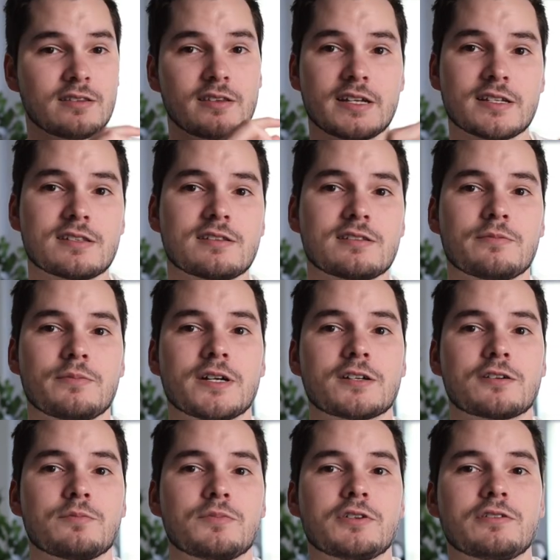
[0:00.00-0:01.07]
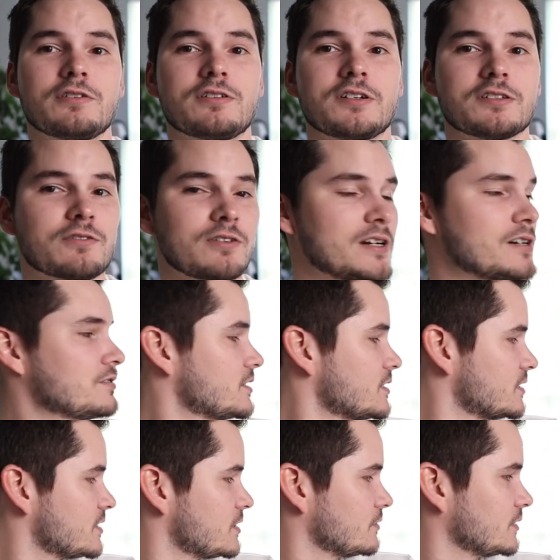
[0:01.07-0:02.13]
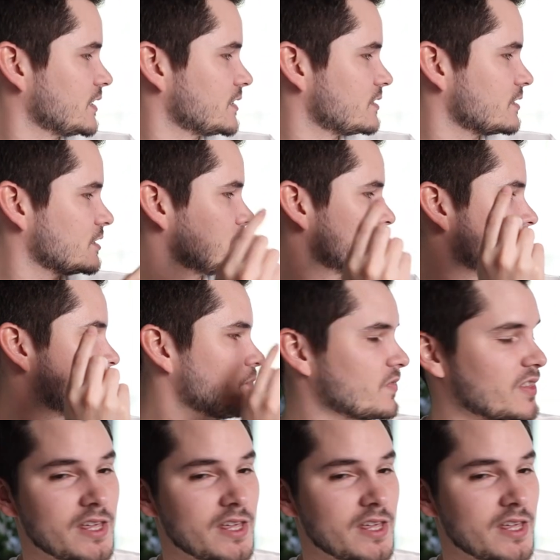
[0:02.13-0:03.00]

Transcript: that's my computer on the ground, still not set up.